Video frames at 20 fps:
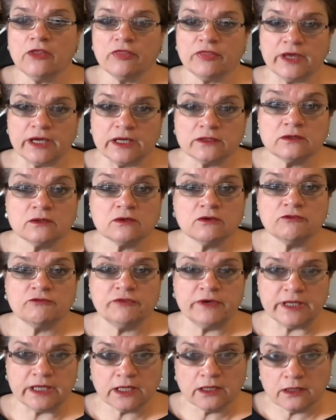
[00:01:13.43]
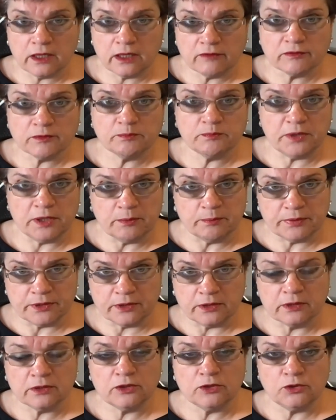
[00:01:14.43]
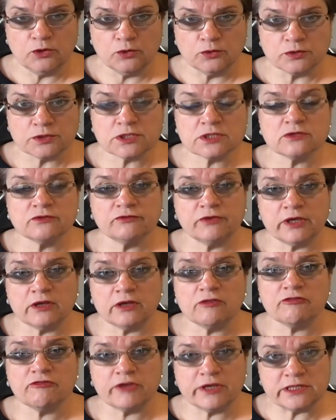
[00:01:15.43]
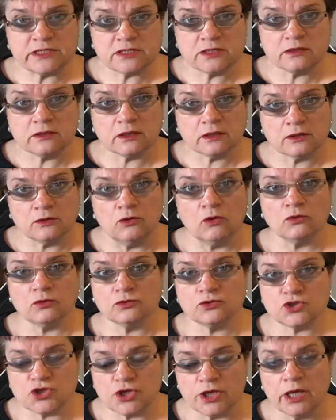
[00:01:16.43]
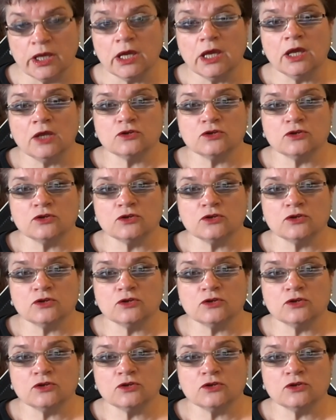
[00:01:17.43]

that very clever people use very fancy technology